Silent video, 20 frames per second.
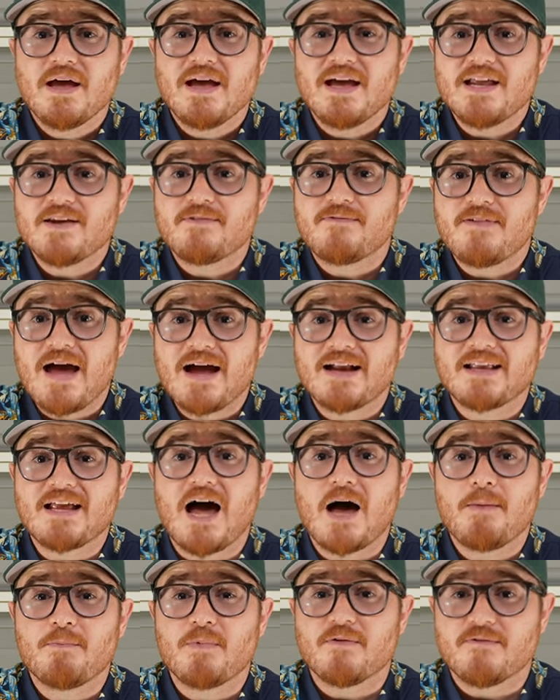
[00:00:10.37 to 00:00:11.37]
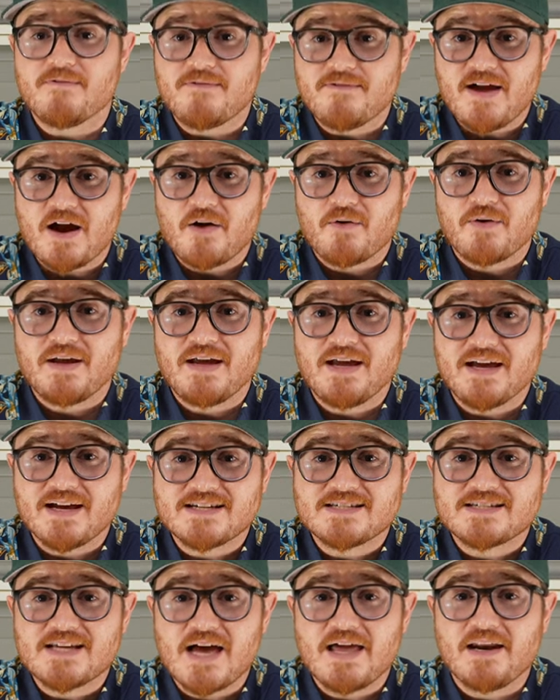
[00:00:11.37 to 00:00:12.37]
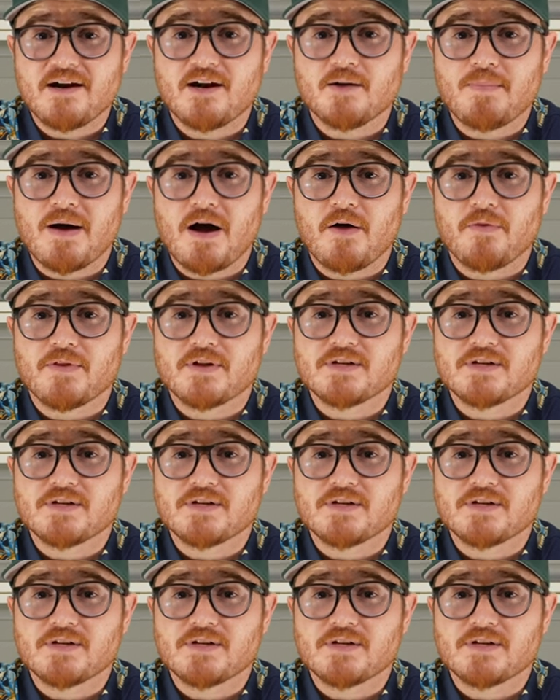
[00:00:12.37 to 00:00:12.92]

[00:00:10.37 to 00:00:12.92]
In fact, I'm very excited about